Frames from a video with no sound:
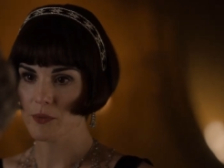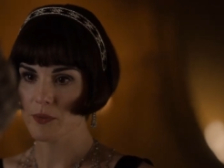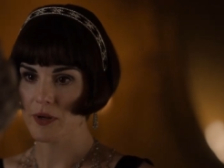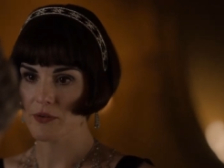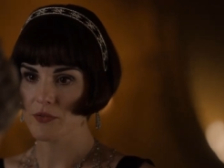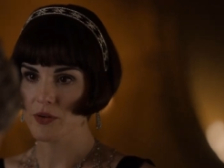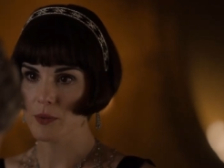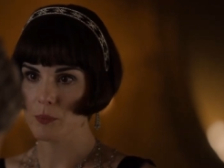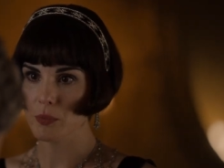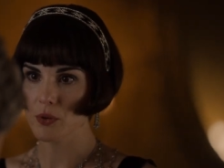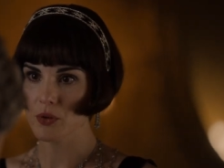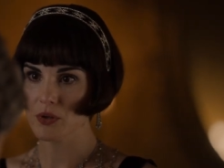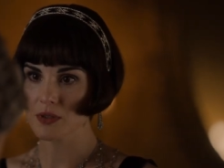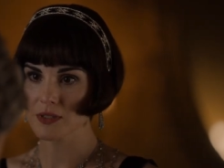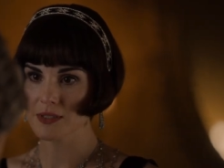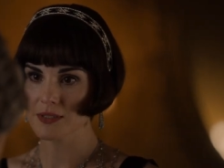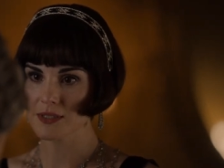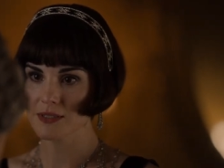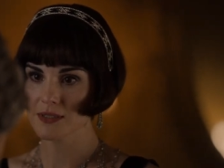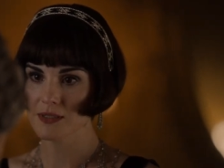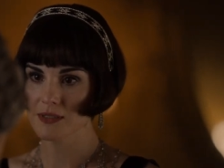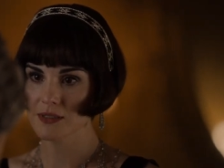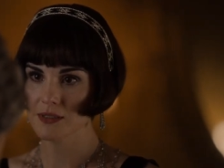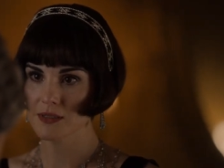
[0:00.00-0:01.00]
from every
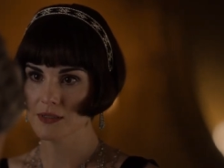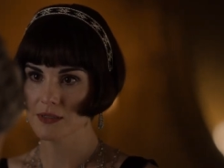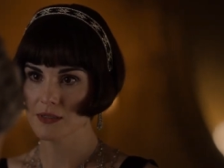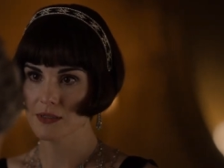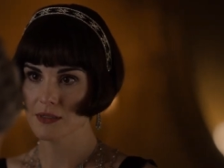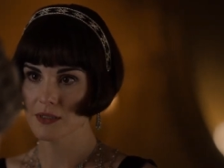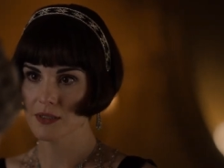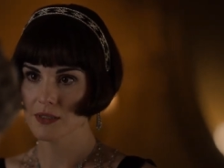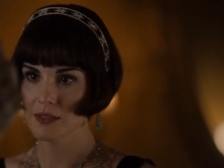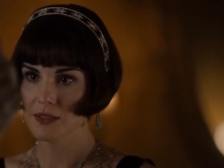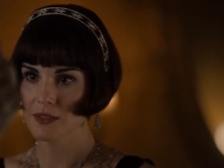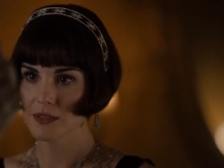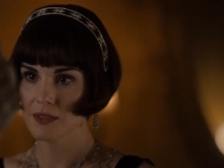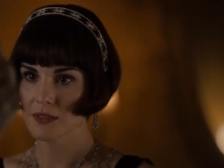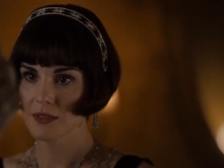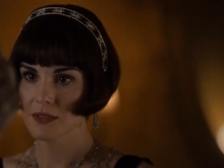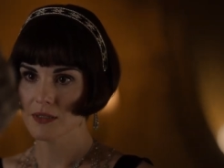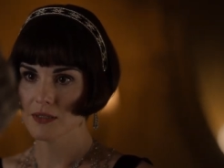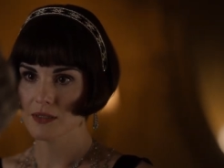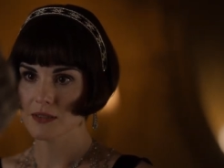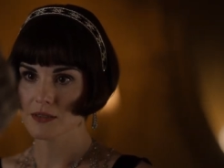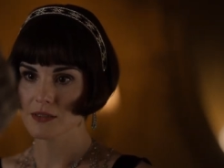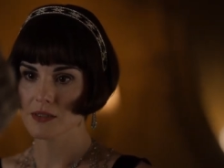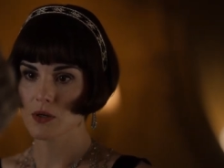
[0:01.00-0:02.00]
book,
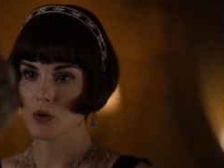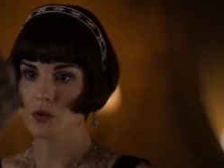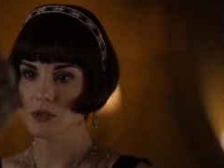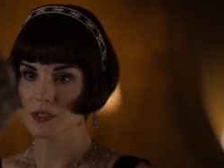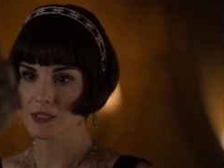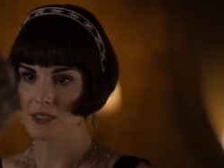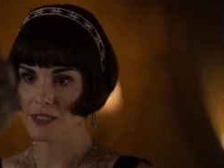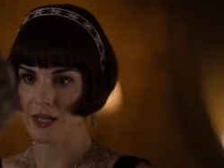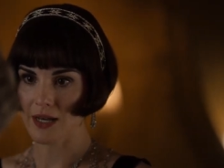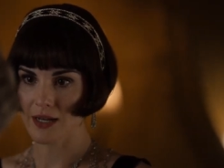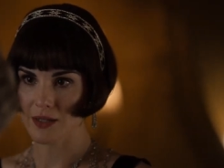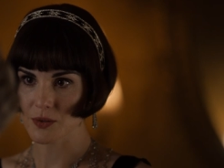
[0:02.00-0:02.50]
as long as the